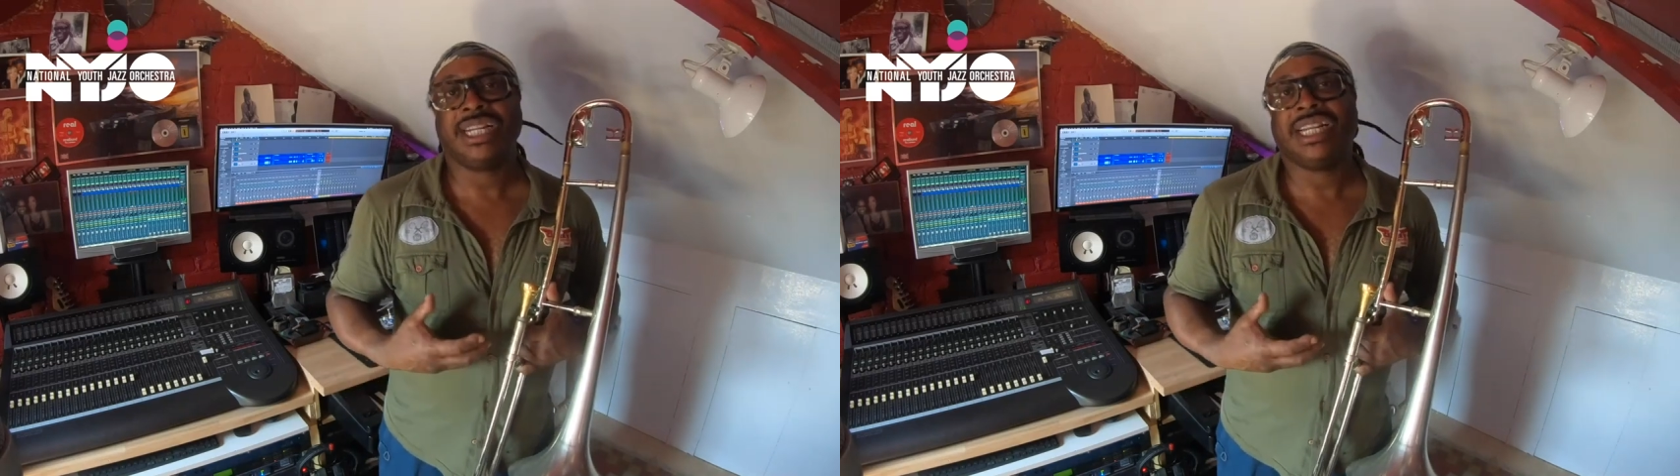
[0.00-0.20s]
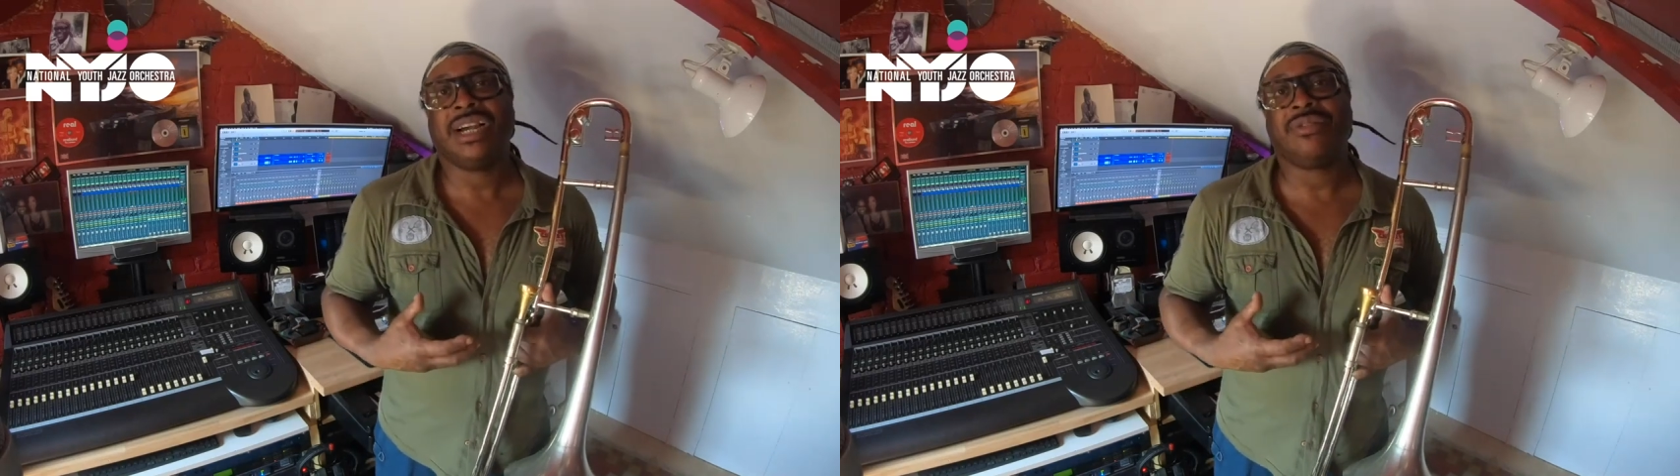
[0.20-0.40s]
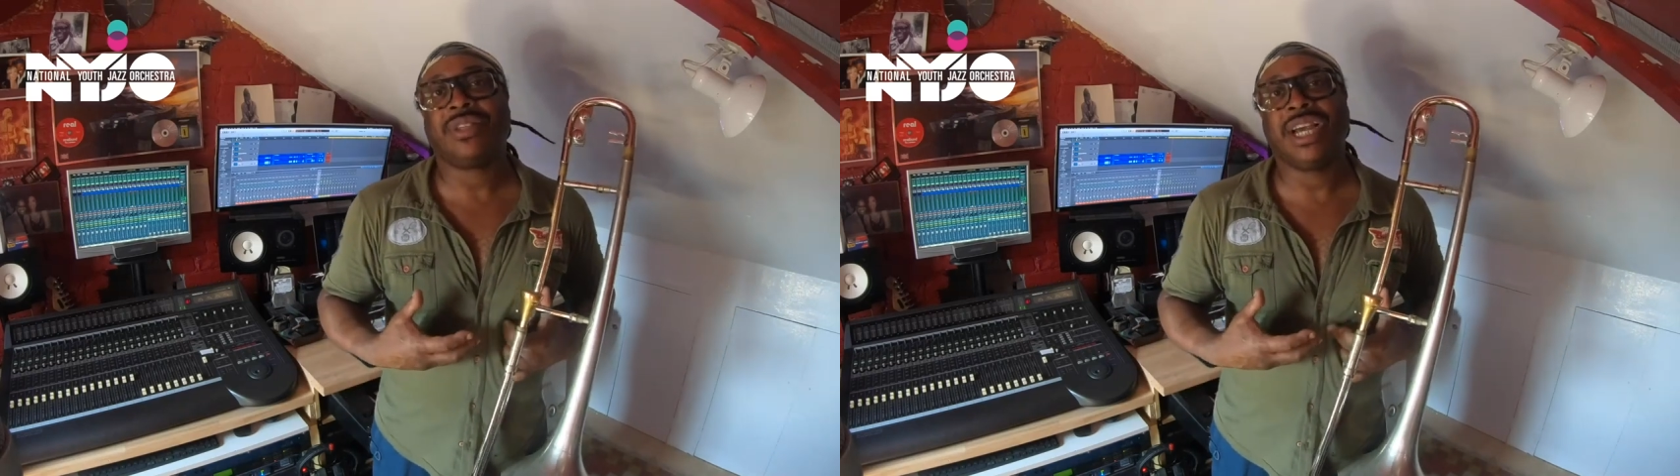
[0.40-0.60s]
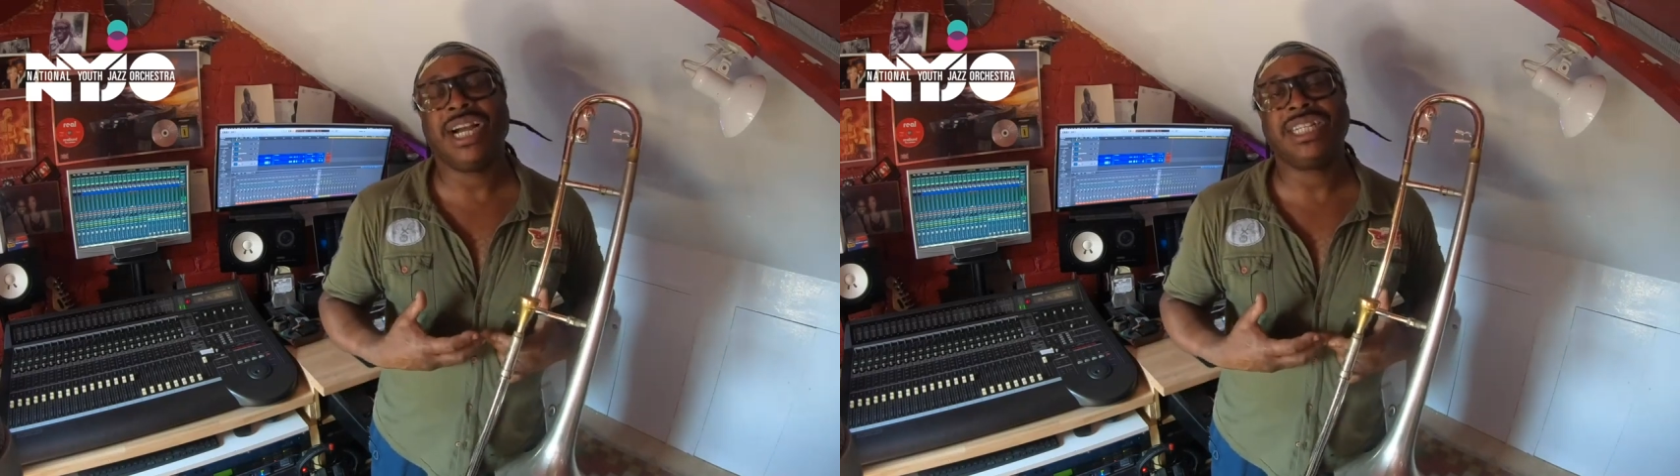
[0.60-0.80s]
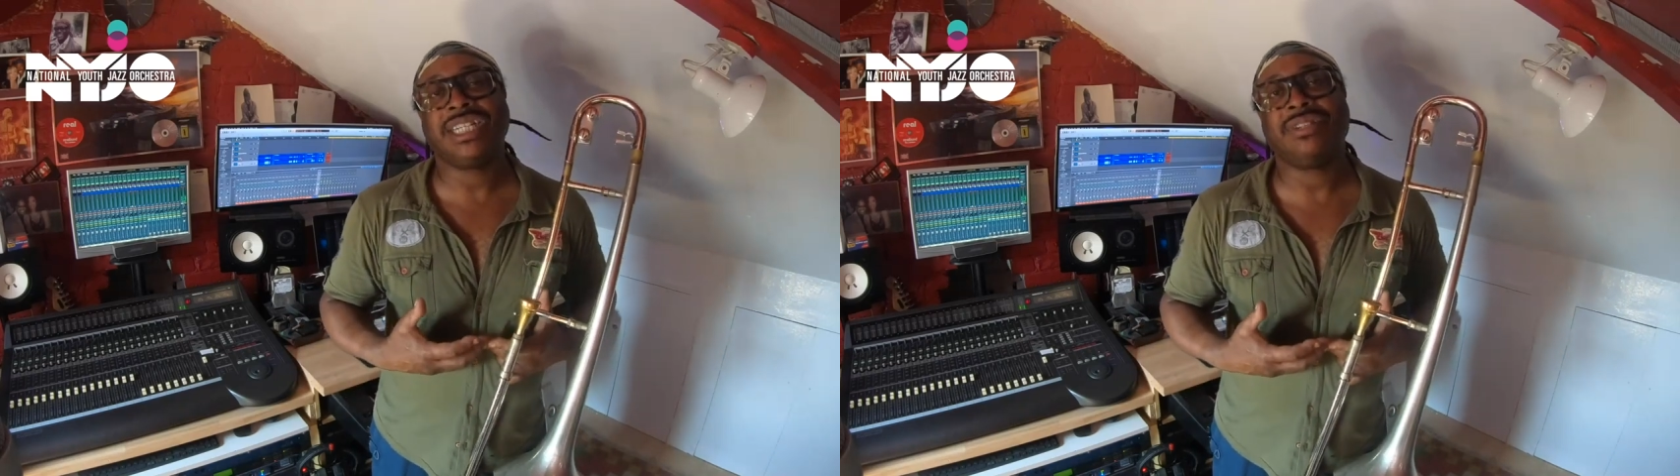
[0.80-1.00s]
Now the
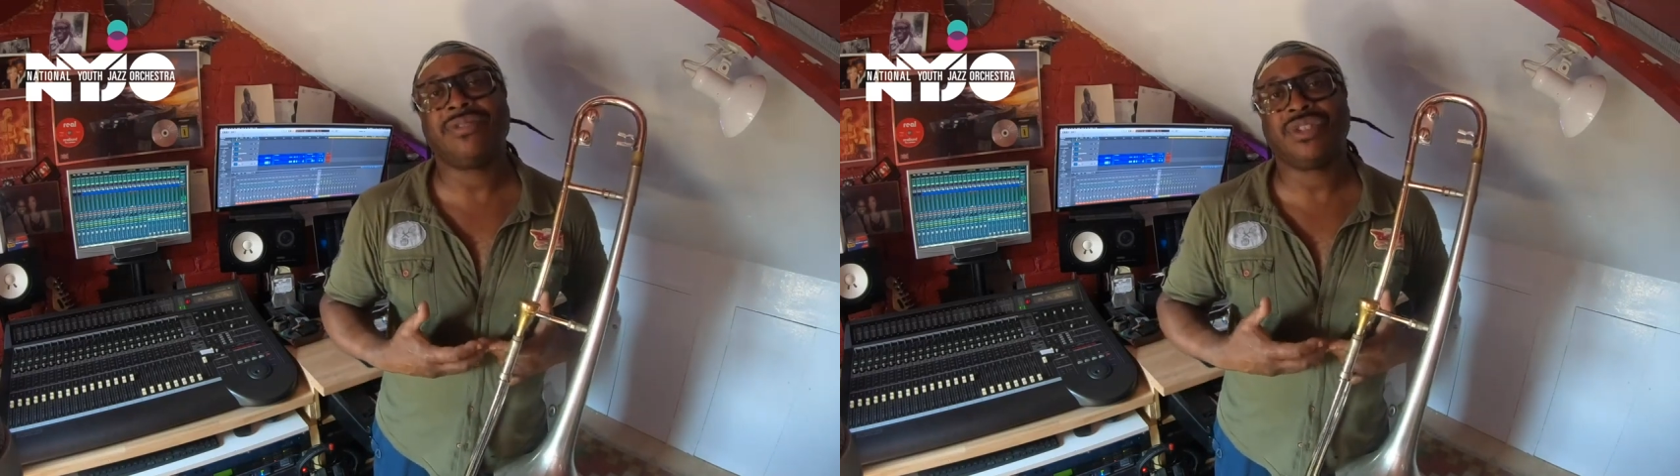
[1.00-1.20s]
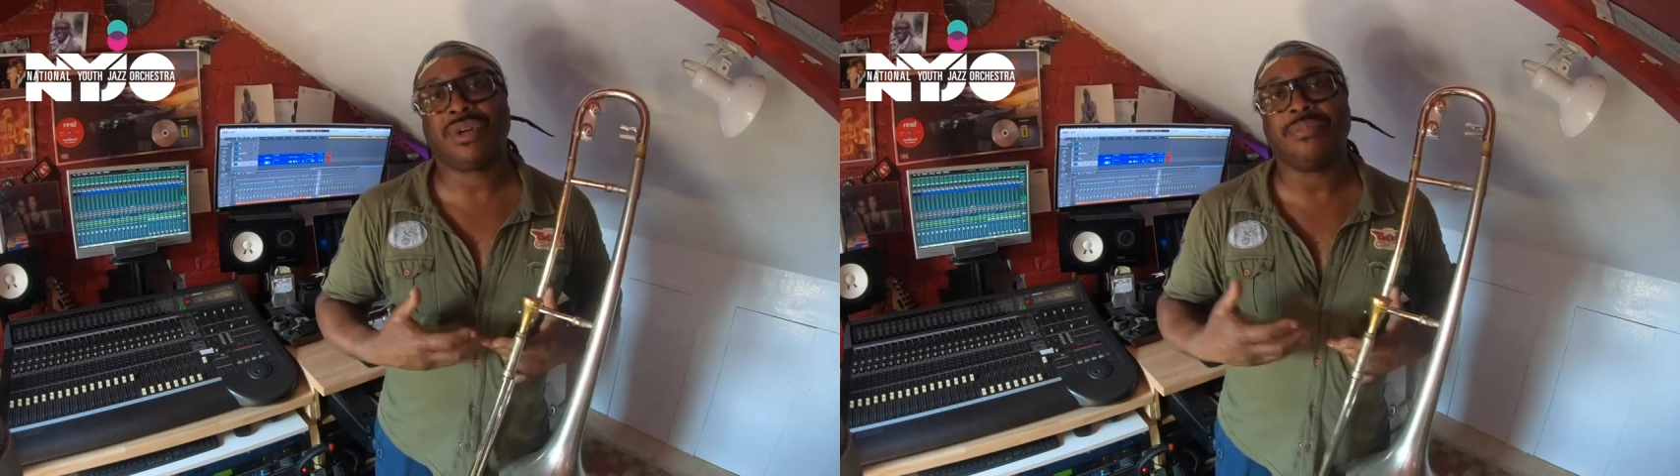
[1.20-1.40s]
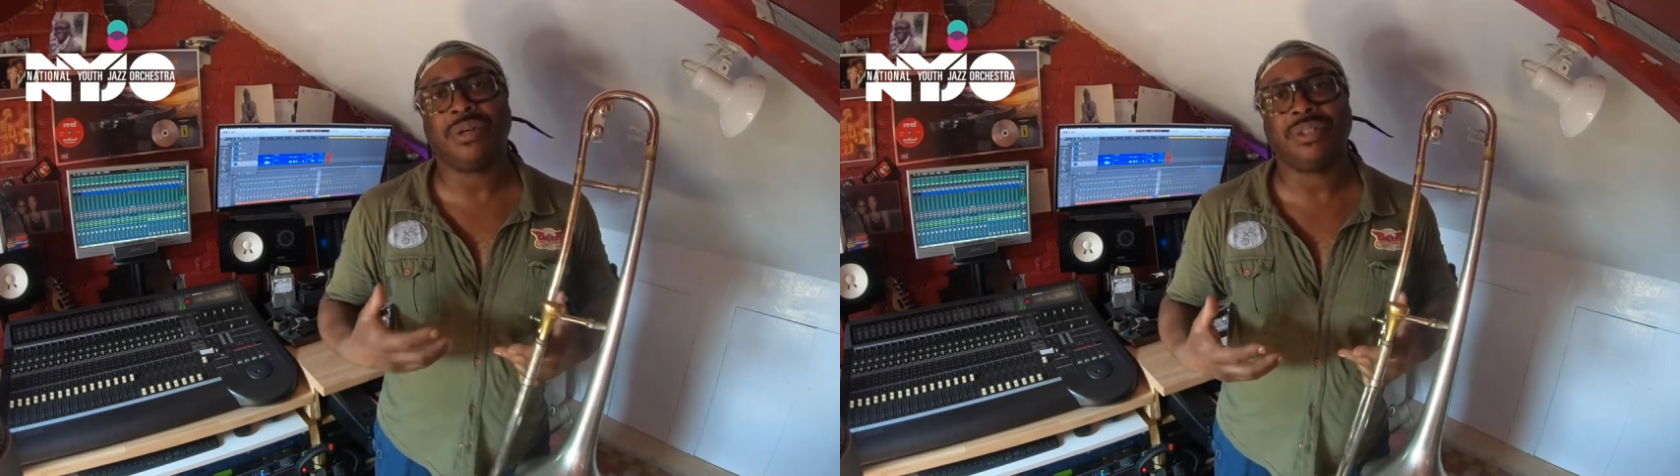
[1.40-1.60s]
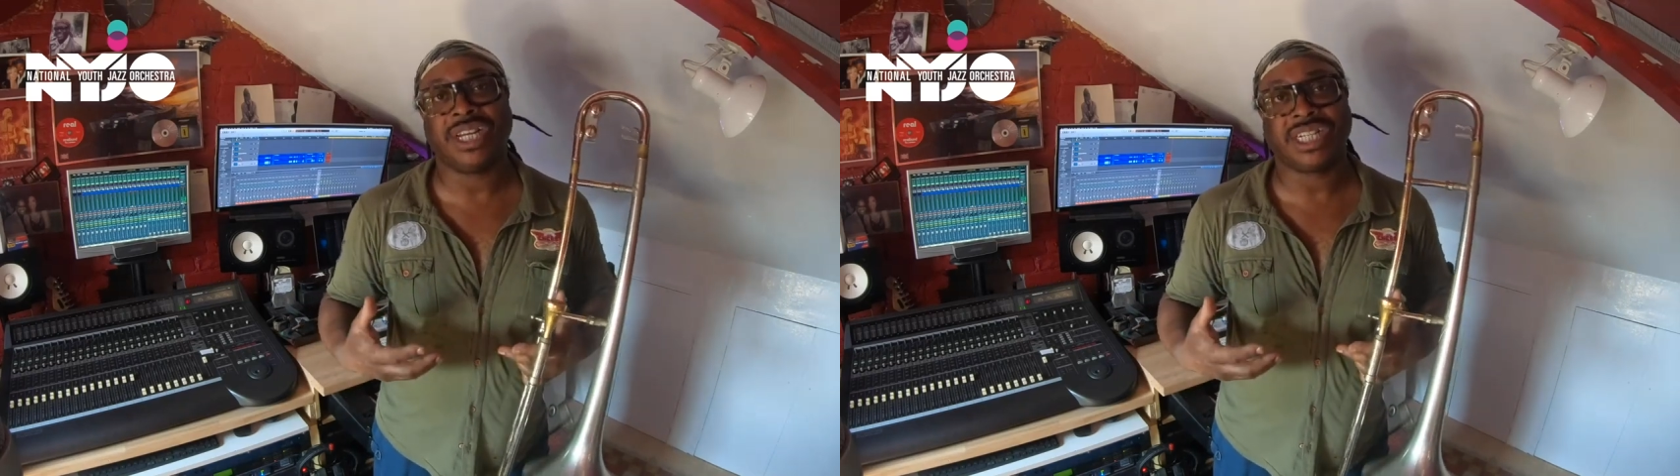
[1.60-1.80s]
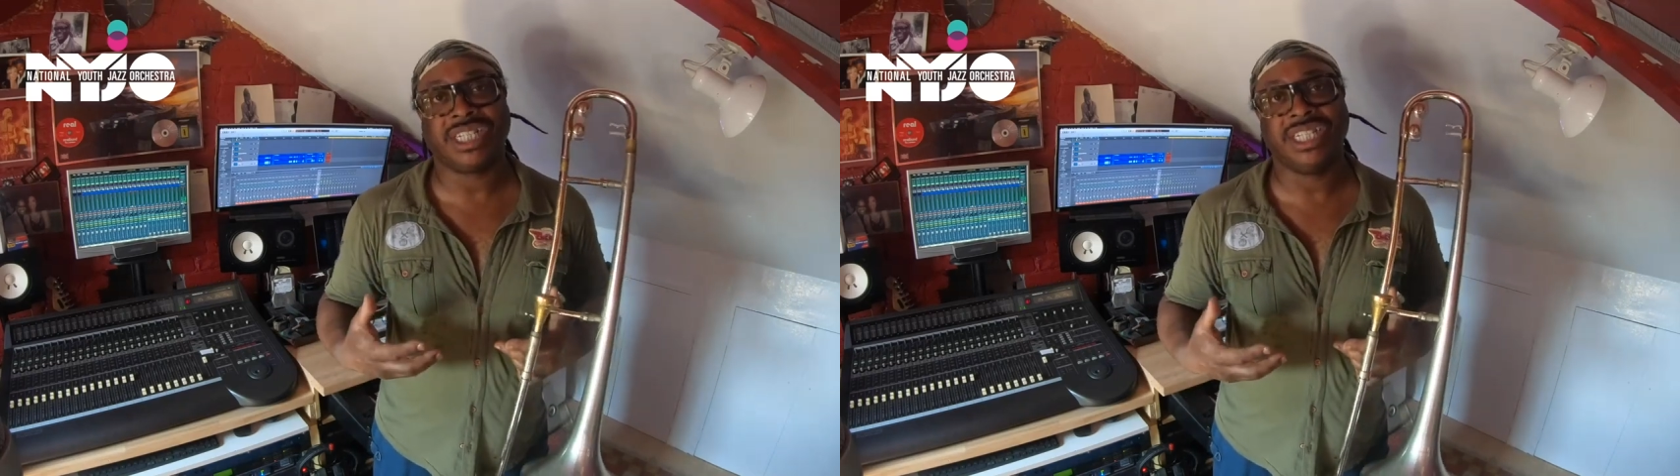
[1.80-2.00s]
idea of the trombone
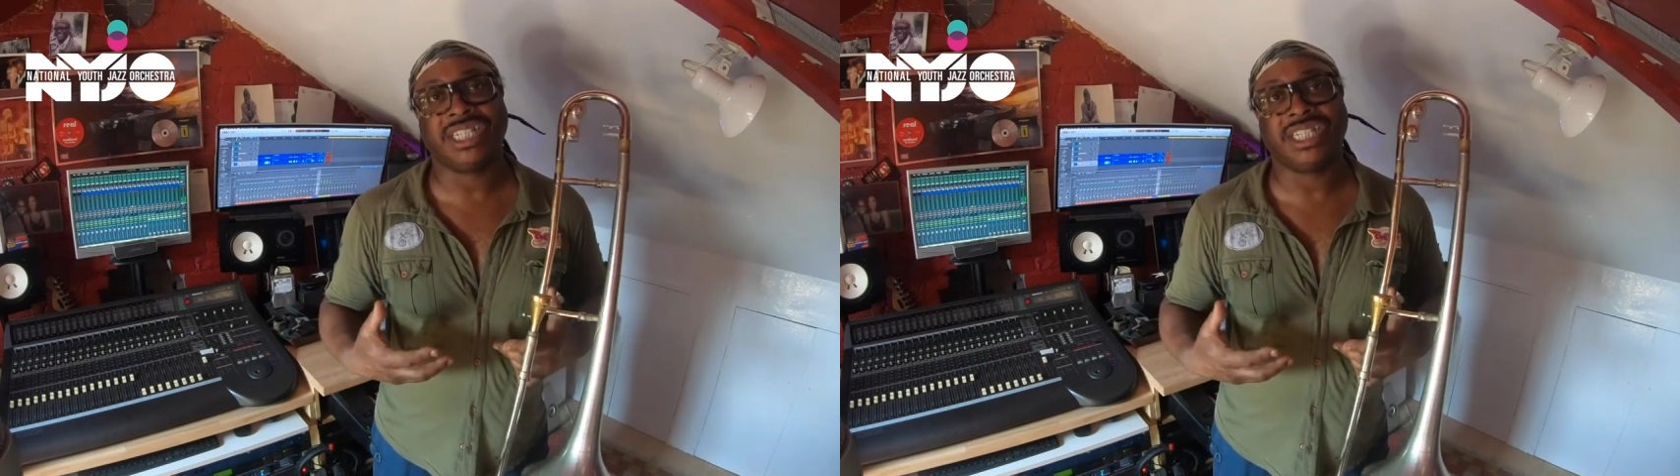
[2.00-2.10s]
section